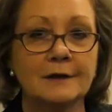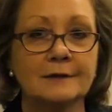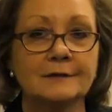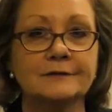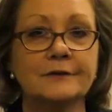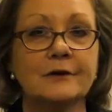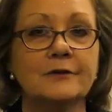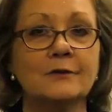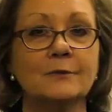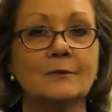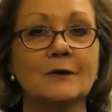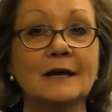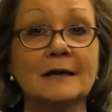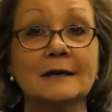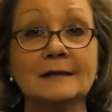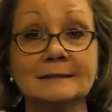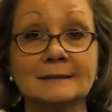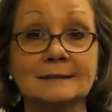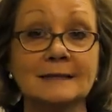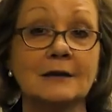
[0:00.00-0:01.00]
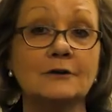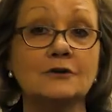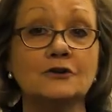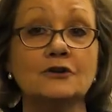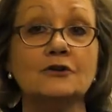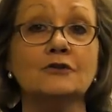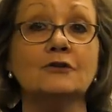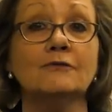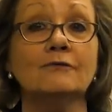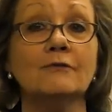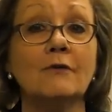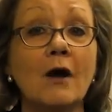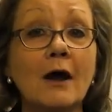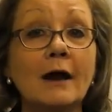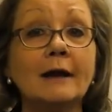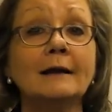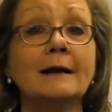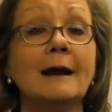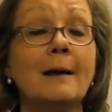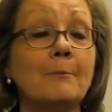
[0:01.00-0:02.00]
so that we can send you the
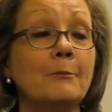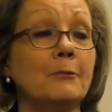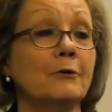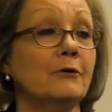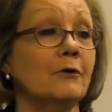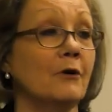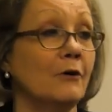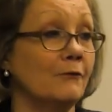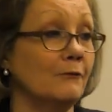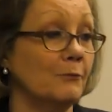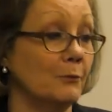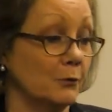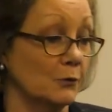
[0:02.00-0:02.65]
right number of